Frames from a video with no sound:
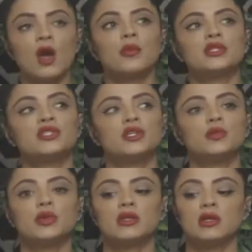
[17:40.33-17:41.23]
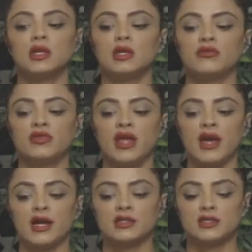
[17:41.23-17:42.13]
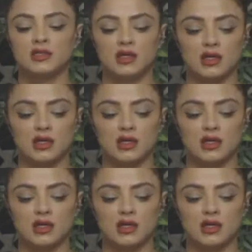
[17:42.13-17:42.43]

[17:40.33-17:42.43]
But do you believe that